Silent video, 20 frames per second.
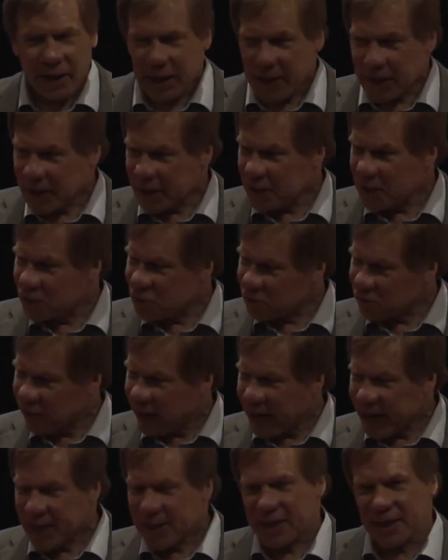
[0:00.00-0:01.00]
And then the
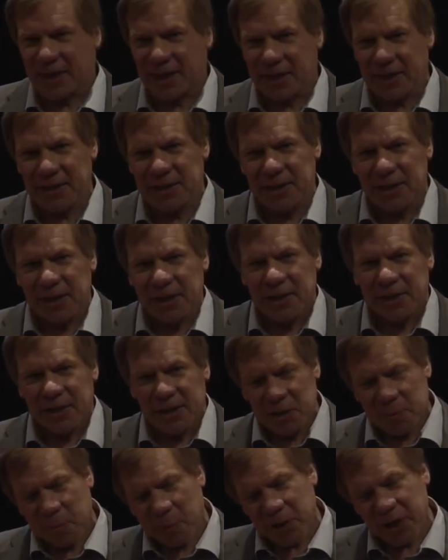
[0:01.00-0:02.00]
train thing
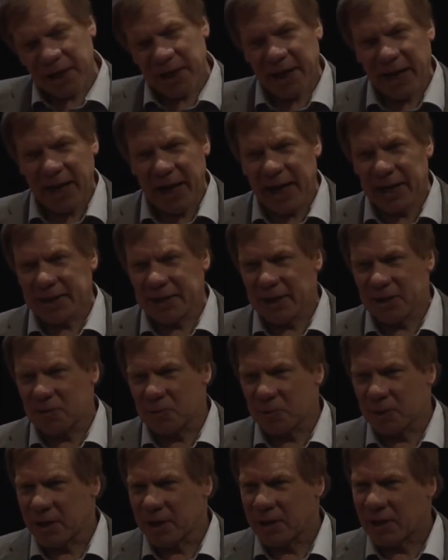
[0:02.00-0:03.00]
is put in a context
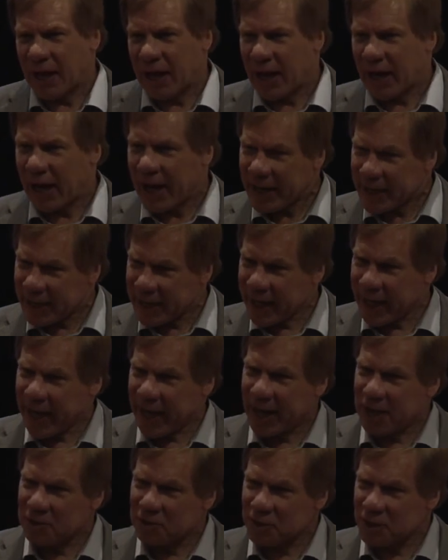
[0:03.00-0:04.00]
where I can
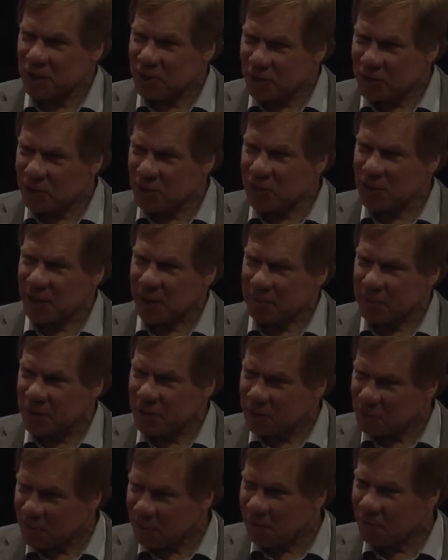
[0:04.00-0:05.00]
actually do
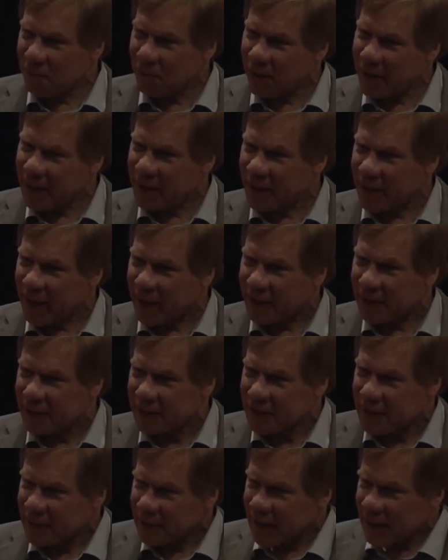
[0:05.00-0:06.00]
something to avoid that.
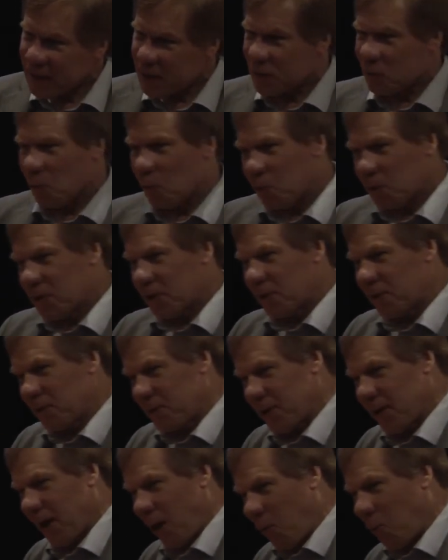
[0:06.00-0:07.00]
That is
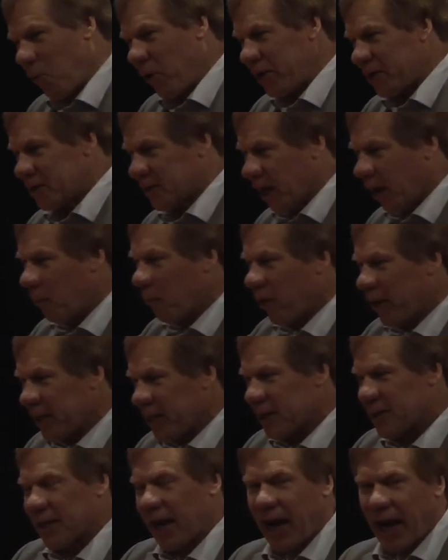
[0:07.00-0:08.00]
a w dumb way
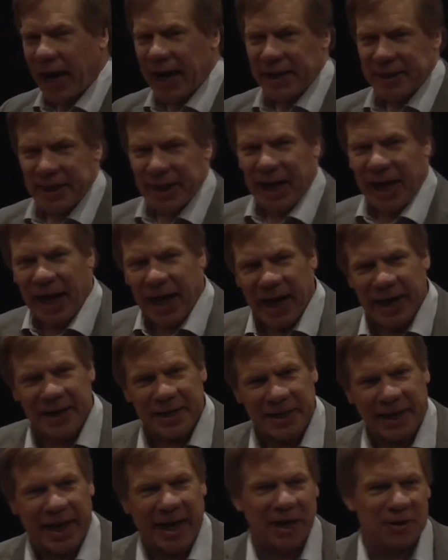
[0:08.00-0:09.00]
to die that I
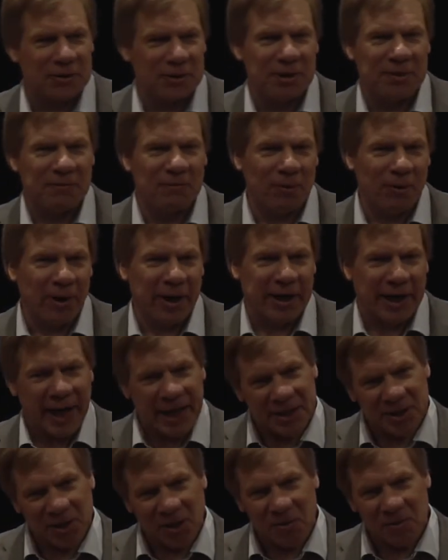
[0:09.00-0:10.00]
can actually avoid. I
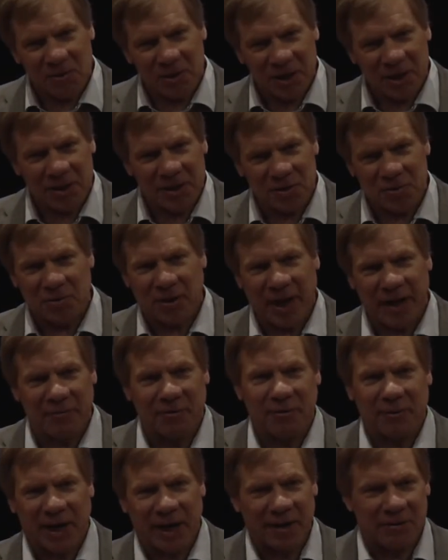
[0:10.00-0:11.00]
don't need to drive
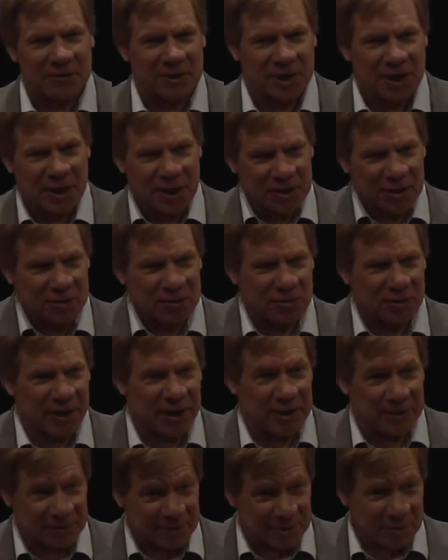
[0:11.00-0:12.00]
around the
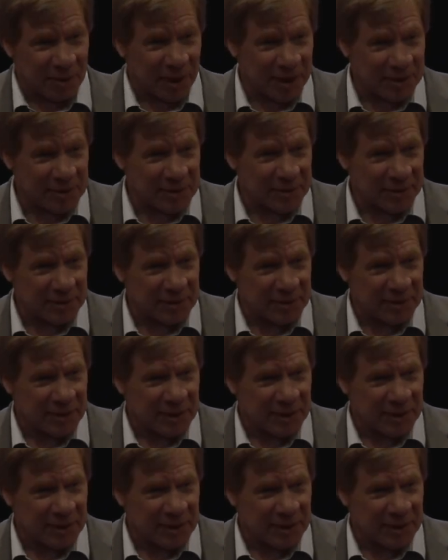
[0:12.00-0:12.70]
train crossing.